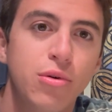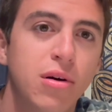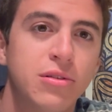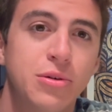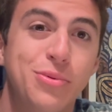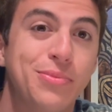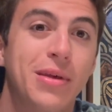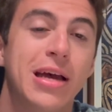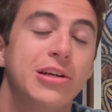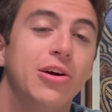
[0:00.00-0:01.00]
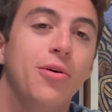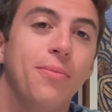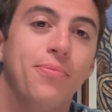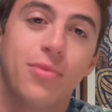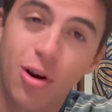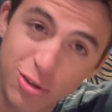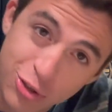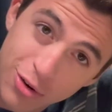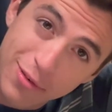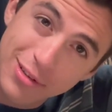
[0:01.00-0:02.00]
also, I don't know, our
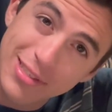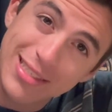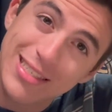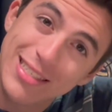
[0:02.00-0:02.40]
servers,